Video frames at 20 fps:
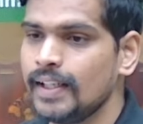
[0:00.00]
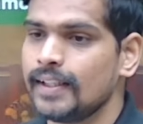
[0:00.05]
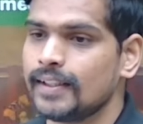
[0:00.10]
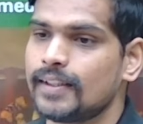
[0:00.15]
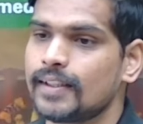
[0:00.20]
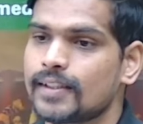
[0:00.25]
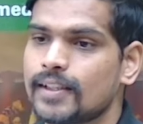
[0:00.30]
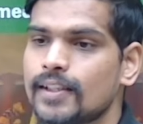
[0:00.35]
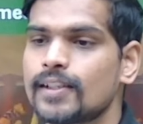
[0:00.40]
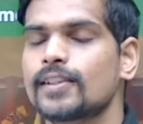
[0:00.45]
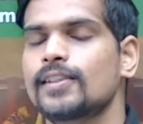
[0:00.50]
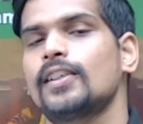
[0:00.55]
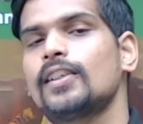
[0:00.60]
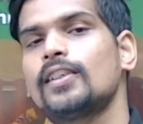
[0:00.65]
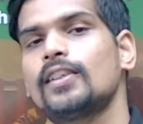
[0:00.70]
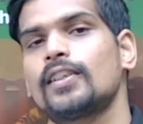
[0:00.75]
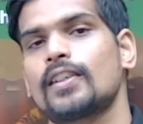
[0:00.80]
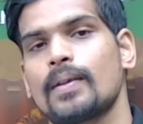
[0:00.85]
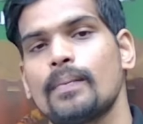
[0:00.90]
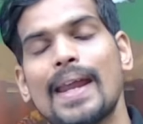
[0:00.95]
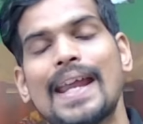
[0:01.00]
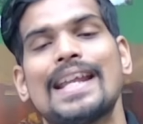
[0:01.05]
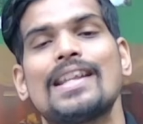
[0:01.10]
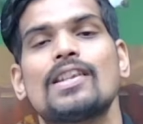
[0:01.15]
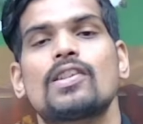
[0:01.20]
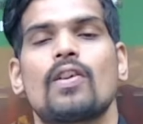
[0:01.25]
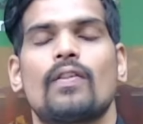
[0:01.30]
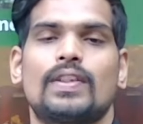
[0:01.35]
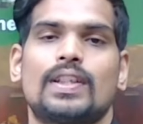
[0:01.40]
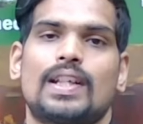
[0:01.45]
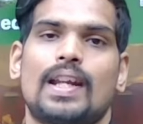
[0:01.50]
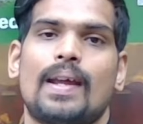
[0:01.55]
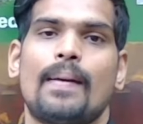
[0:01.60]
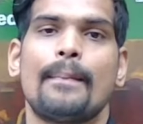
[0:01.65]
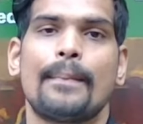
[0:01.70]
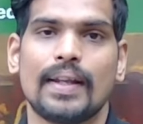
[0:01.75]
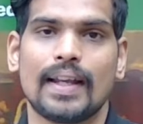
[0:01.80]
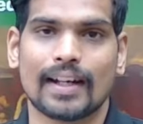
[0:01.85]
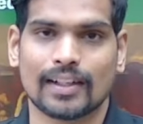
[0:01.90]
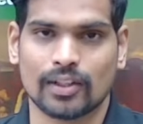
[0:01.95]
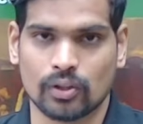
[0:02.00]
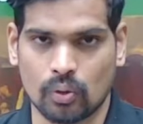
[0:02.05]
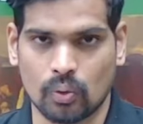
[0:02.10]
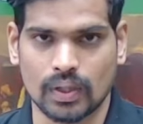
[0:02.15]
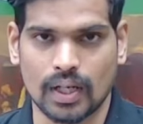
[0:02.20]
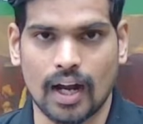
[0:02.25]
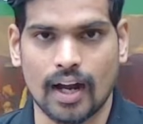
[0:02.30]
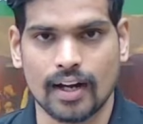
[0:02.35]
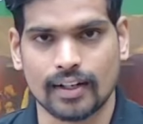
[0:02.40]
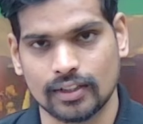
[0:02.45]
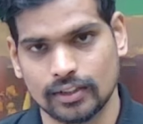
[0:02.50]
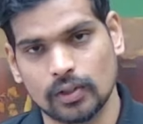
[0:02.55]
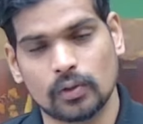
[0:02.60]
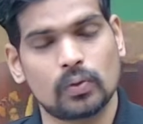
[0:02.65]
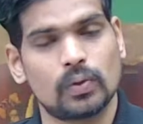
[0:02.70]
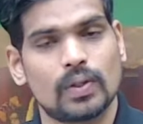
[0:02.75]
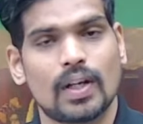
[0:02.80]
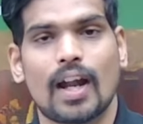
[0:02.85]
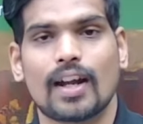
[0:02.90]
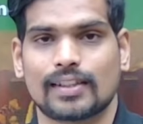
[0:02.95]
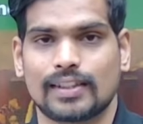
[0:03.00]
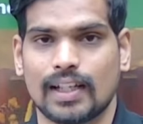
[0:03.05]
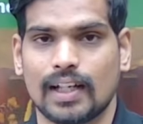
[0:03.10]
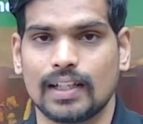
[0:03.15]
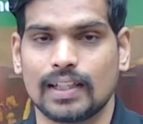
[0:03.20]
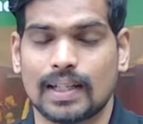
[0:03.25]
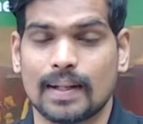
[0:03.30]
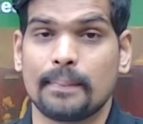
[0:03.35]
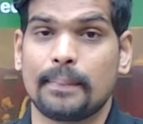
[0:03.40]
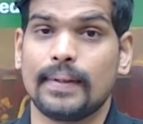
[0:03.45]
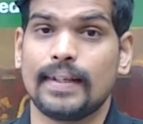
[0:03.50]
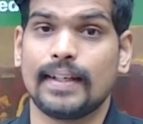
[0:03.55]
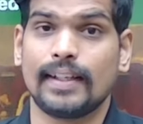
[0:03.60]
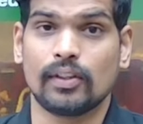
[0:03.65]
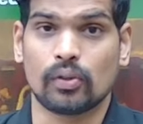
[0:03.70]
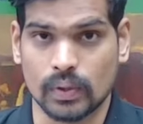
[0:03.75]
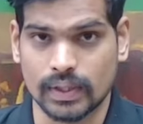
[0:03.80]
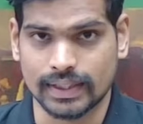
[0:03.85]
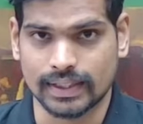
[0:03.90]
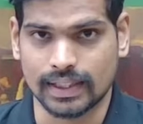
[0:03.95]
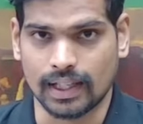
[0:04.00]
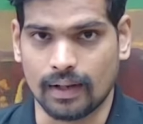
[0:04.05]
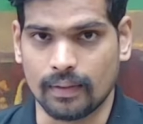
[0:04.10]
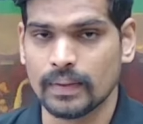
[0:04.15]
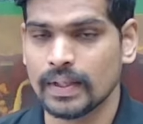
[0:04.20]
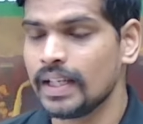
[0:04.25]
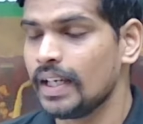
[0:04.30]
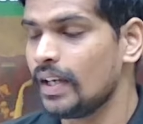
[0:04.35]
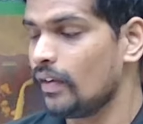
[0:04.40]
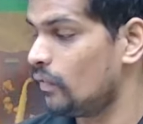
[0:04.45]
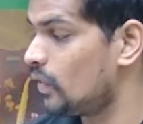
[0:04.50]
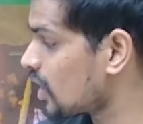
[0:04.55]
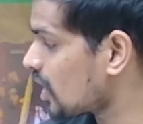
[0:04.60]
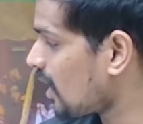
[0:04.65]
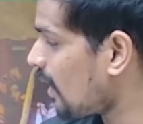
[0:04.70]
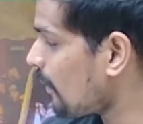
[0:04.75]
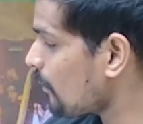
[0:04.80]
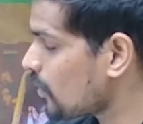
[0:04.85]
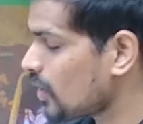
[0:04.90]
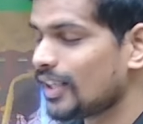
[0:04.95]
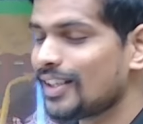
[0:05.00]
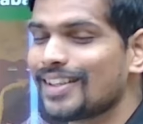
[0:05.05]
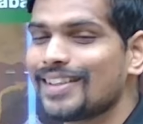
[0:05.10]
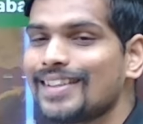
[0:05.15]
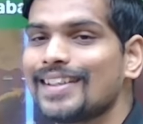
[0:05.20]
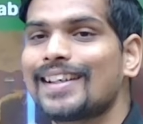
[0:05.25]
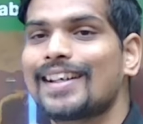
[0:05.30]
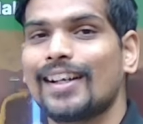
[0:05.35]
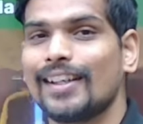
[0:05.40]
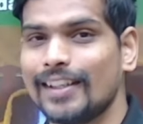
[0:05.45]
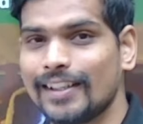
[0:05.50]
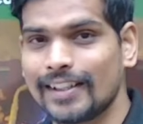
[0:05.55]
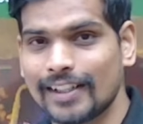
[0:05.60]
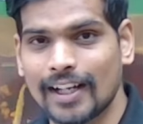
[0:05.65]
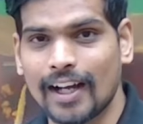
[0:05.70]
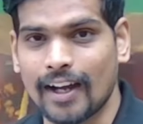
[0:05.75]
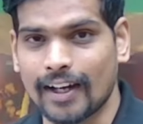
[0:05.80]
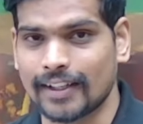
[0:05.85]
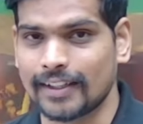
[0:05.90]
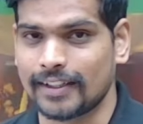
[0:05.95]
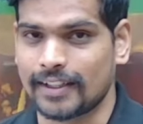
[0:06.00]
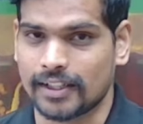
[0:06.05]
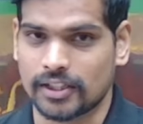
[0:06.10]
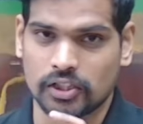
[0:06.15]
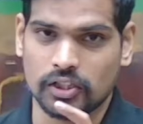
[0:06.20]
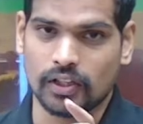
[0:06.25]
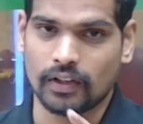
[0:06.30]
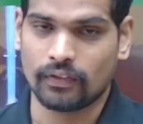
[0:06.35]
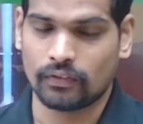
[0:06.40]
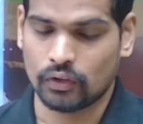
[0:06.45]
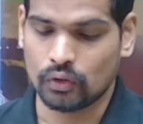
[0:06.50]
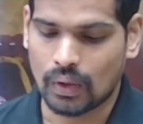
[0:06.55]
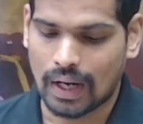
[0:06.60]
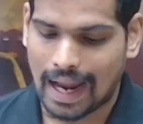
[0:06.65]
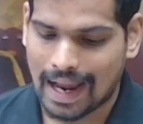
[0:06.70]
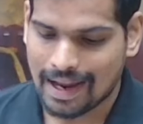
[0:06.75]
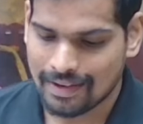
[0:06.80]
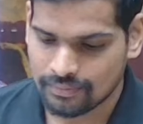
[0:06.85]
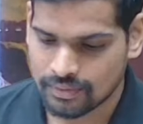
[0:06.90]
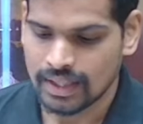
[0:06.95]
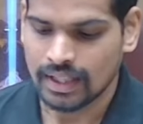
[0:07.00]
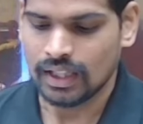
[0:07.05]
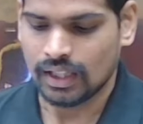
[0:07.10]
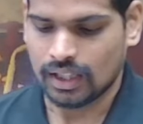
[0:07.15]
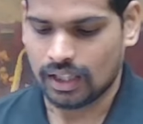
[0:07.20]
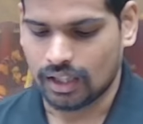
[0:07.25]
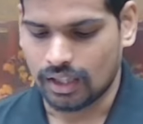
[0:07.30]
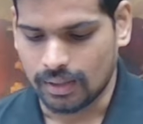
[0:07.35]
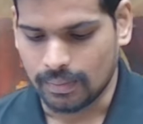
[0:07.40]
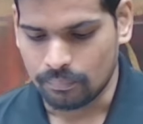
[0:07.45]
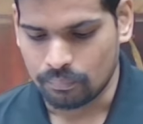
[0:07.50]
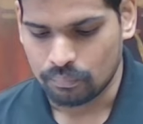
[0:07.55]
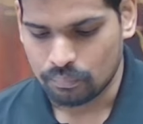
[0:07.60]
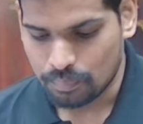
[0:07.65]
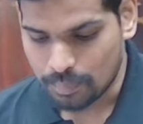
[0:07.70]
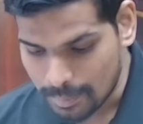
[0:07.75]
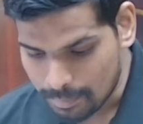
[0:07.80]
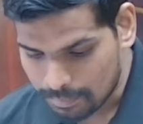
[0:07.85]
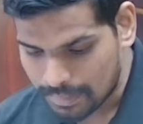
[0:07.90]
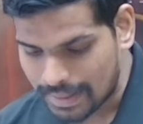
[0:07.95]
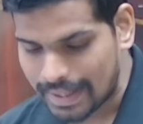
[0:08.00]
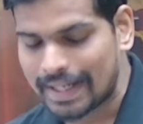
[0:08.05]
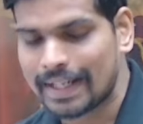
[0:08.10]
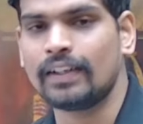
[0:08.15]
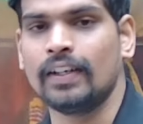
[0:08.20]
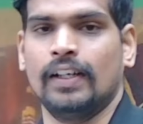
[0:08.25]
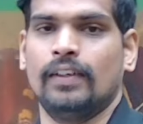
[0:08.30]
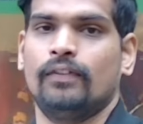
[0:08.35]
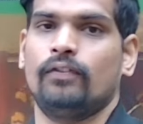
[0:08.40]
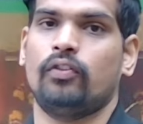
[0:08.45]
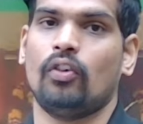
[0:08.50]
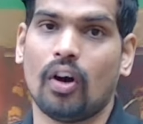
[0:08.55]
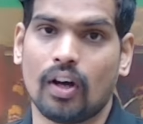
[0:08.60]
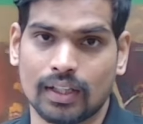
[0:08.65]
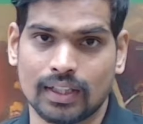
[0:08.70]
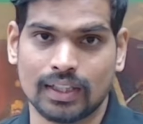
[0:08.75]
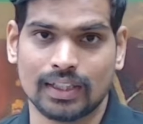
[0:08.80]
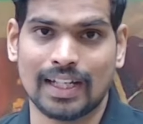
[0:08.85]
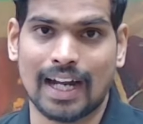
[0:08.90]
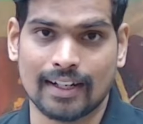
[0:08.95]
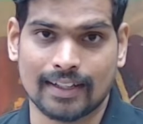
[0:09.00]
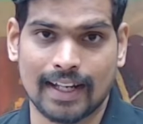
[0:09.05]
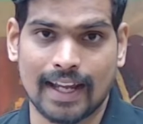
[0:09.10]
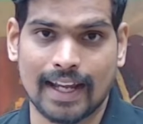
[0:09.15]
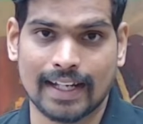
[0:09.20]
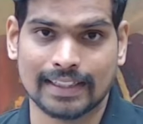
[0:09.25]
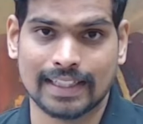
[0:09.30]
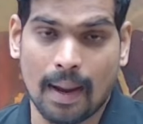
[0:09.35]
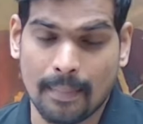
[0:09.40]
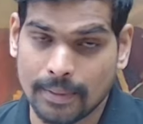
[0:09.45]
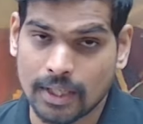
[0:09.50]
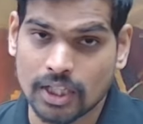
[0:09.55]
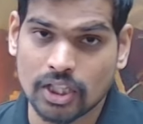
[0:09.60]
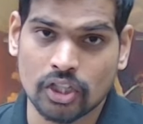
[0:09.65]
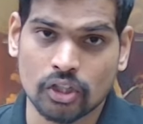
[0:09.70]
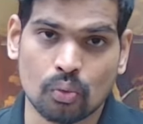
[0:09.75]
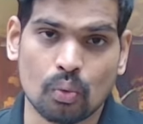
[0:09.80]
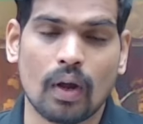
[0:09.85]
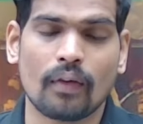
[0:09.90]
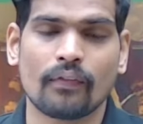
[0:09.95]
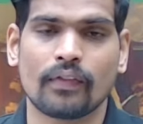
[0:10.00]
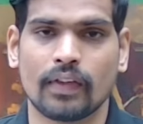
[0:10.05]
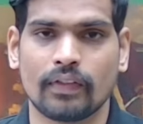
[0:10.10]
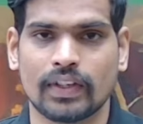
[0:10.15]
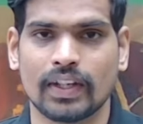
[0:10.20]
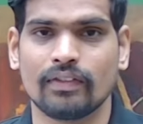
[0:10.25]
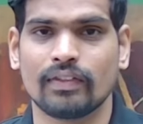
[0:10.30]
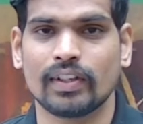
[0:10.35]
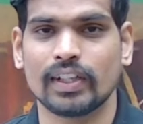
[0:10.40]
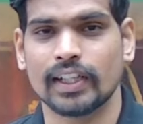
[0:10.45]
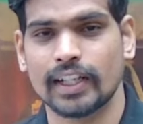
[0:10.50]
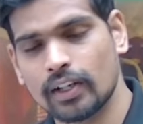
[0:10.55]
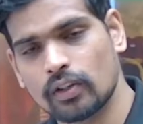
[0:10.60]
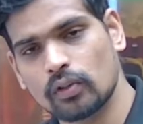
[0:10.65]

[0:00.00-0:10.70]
This is the remains of the temple at Konark, the Konark Sun temple in Odisha, which comes under the Kalinga architecture. If you have prepared for the NATA examination through a 51-day